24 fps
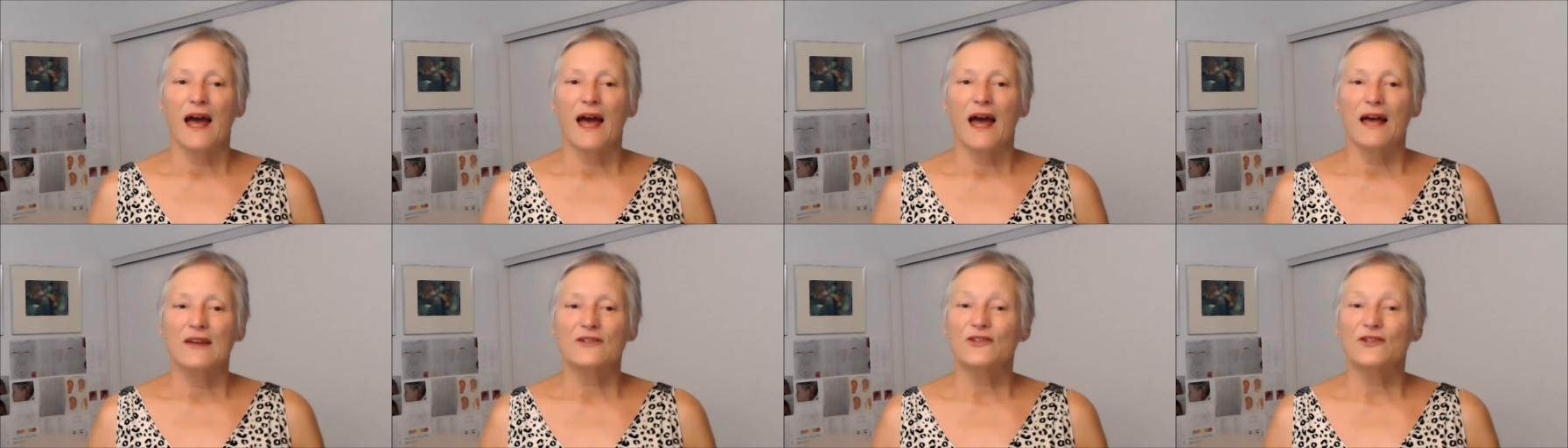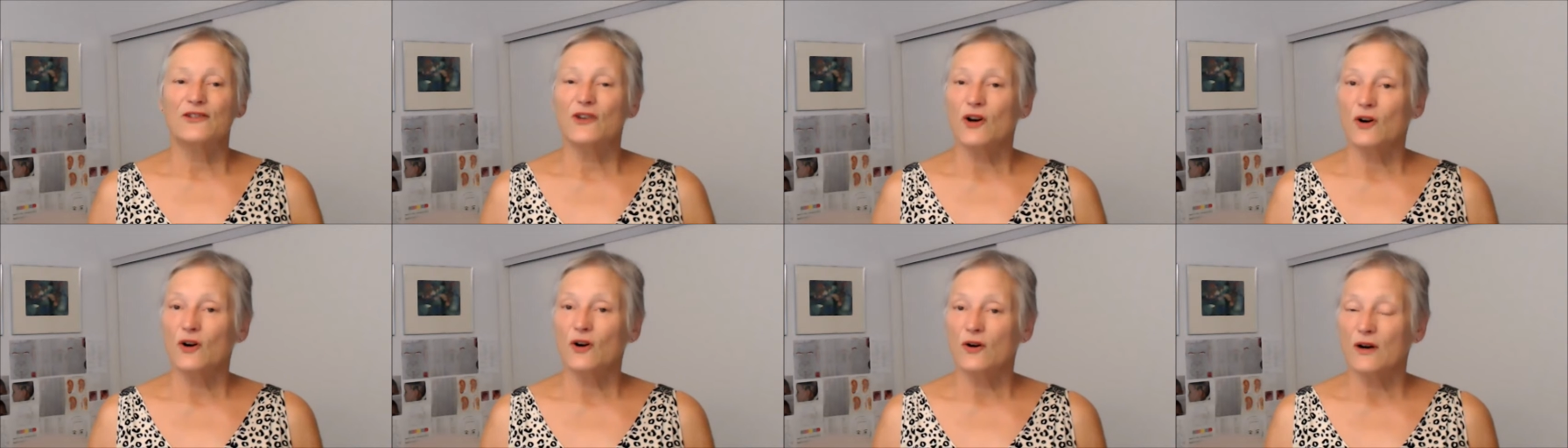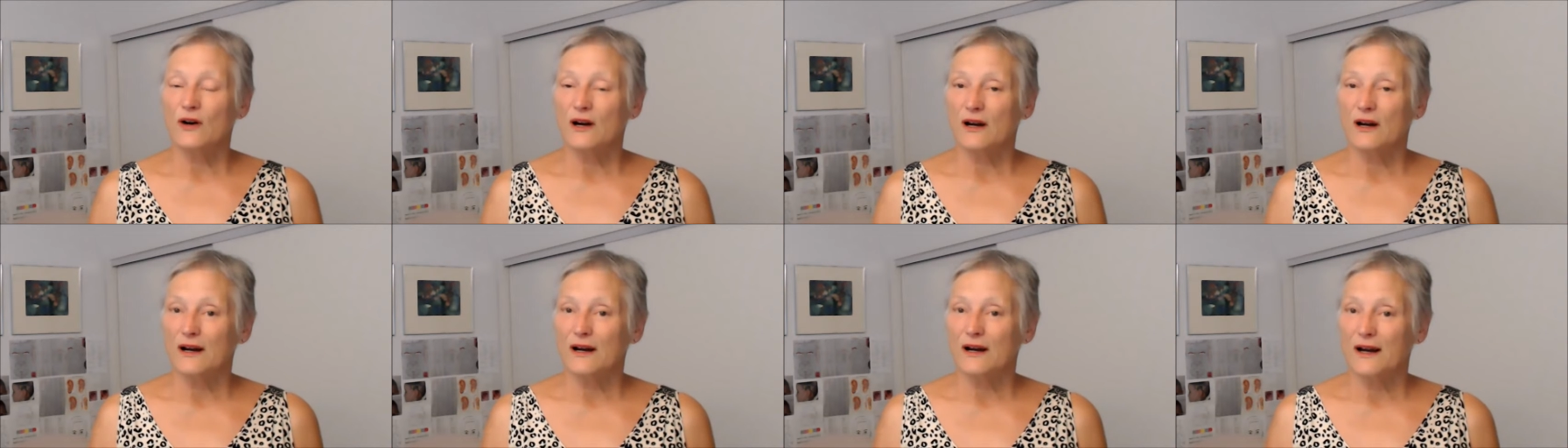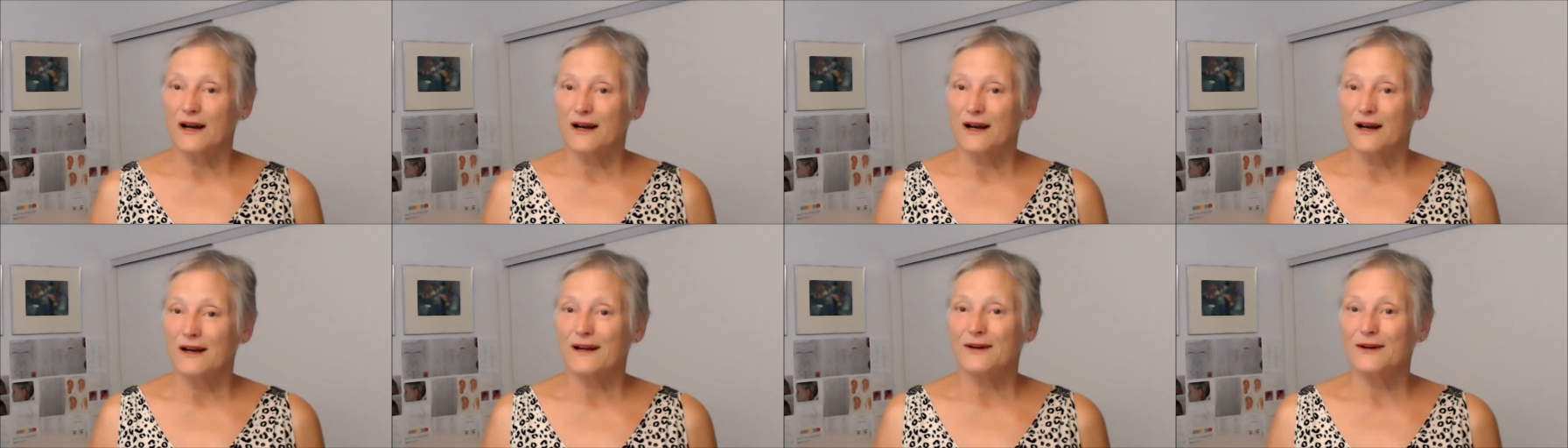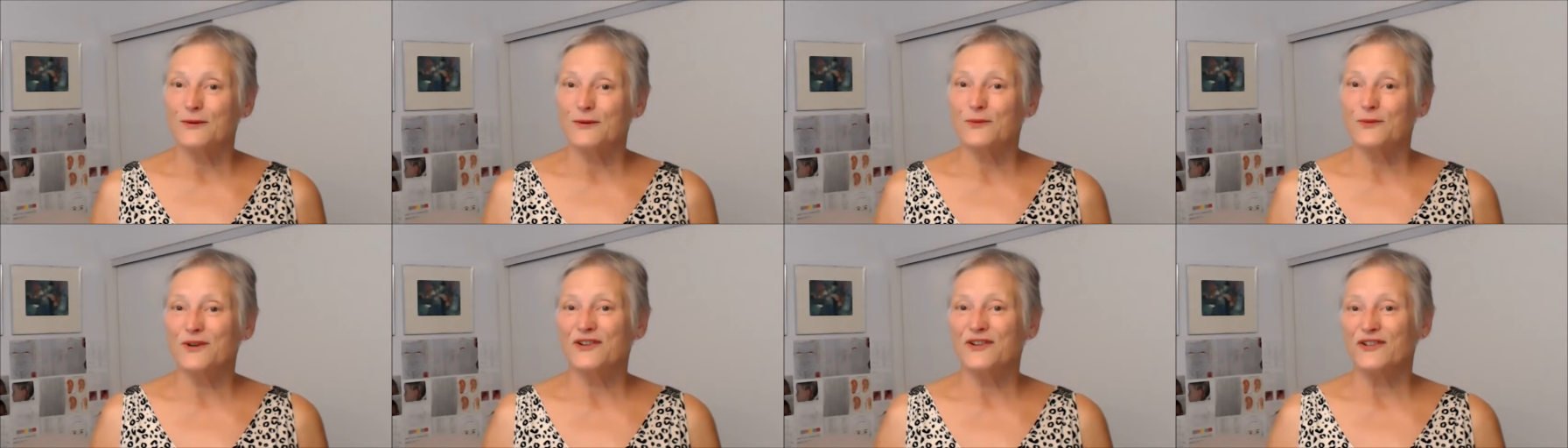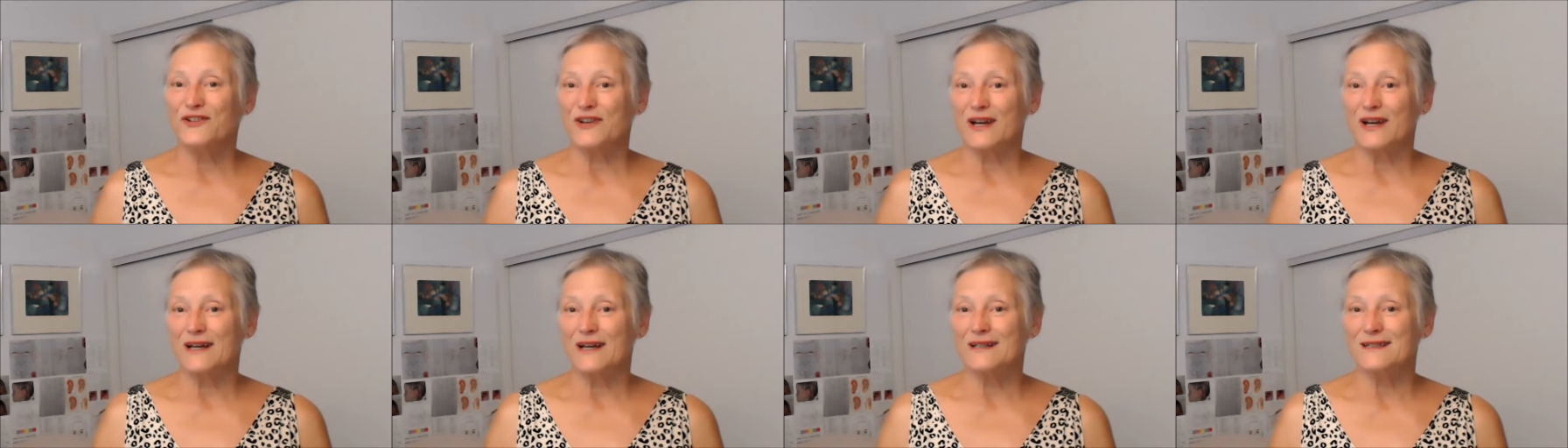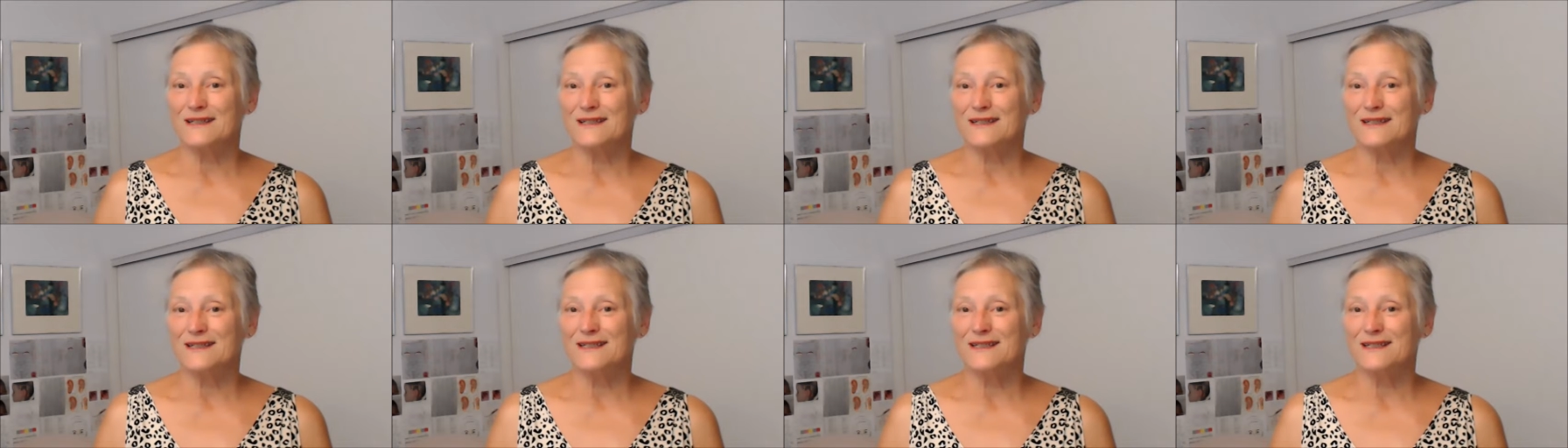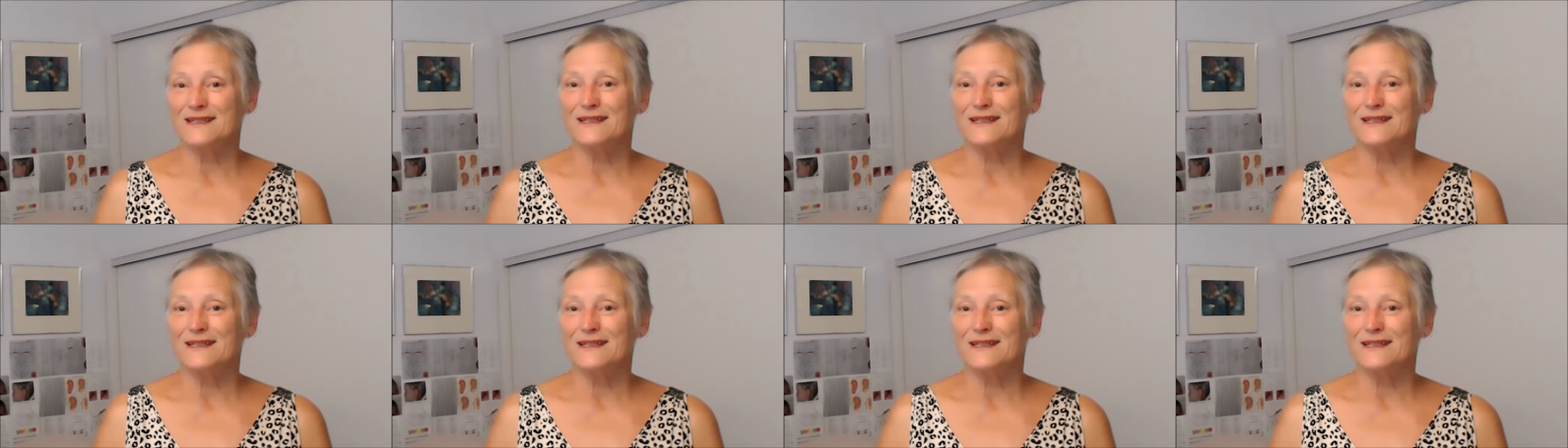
So we started,